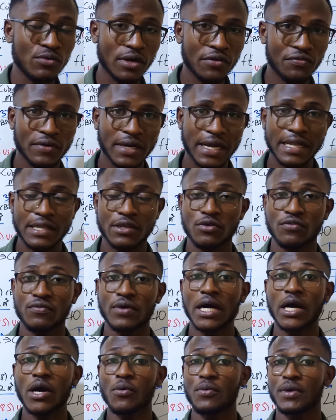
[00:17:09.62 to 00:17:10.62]
rough idea of
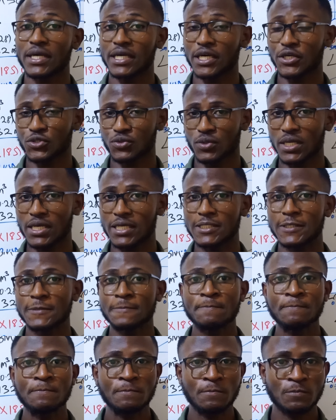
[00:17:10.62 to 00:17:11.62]
how we calculate
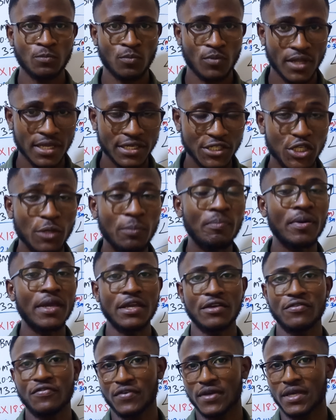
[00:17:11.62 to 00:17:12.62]

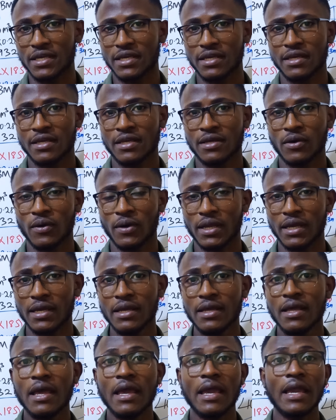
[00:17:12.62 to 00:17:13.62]
shipping fee.
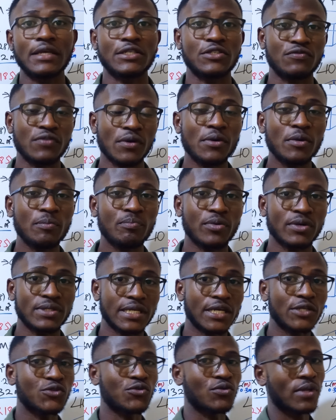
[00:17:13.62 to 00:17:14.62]
Okay? It's very
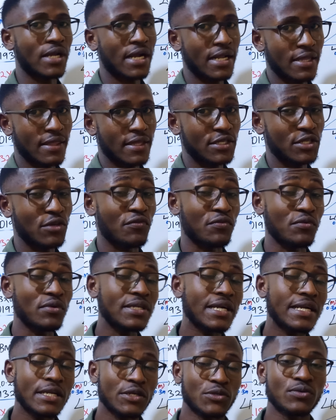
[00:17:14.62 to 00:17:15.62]
important to learn this. If you've
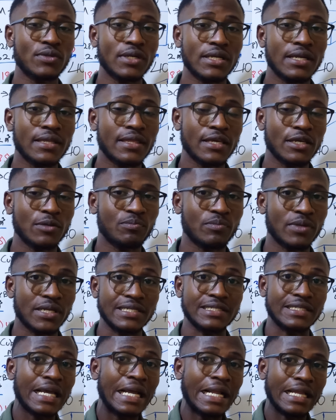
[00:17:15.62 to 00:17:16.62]
not understood anything,
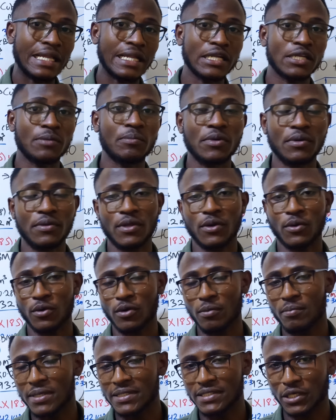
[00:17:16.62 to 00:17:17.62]
please let me know in the
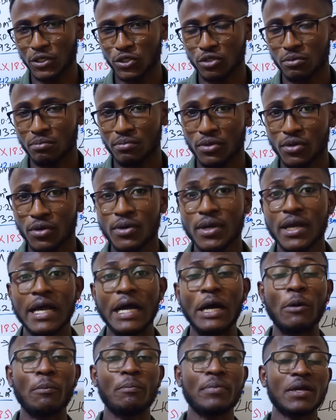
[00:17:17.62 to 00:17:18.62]
comment section below.
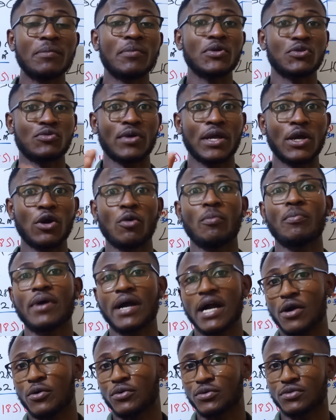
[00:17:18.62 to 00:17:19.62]
I'll be able to help
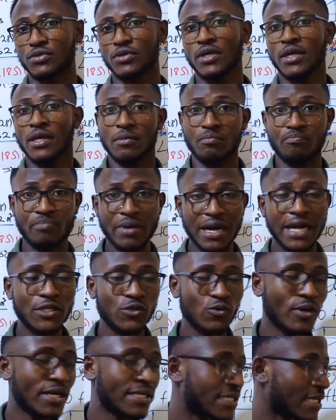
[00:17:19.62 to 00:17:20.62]
out. But
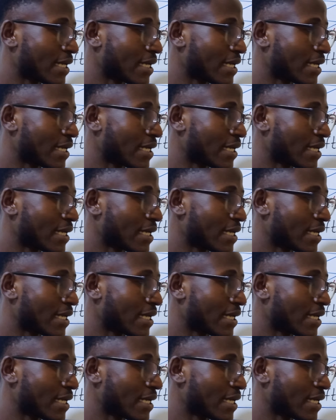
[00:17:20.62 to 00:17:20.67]
once